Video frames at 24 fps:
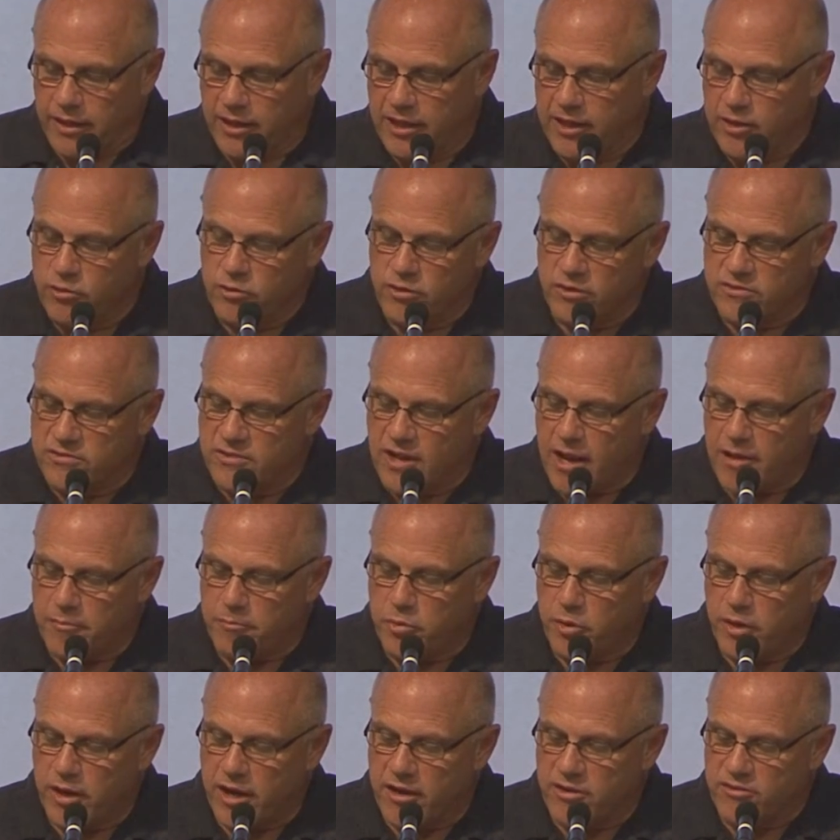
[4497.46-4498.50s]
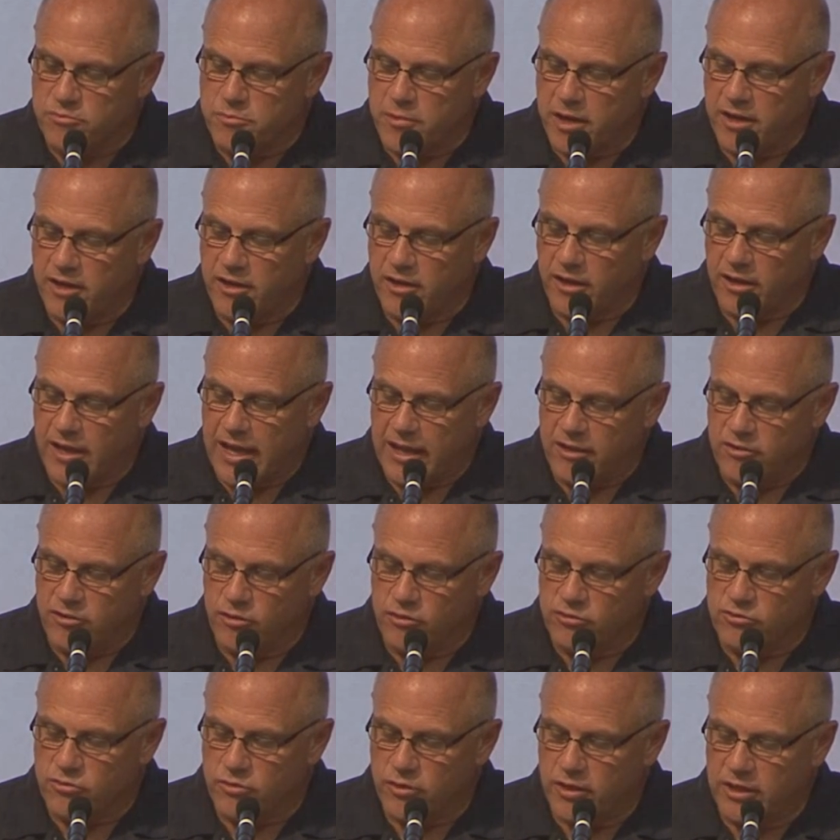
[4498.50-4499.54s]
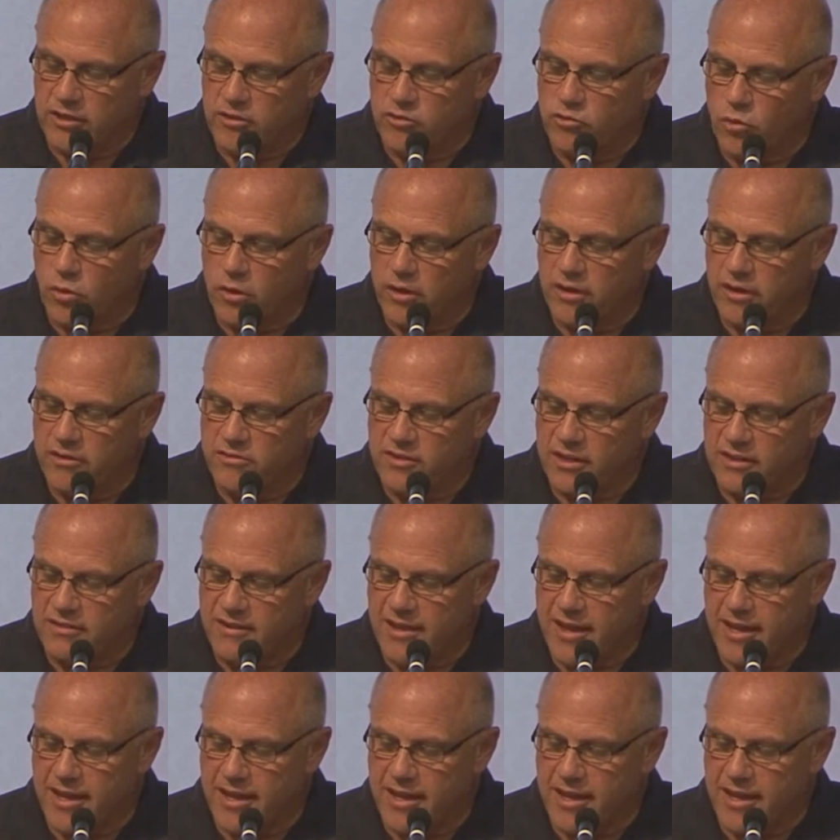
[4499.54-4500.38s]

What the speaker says: he does not put out his money at usury, nor does he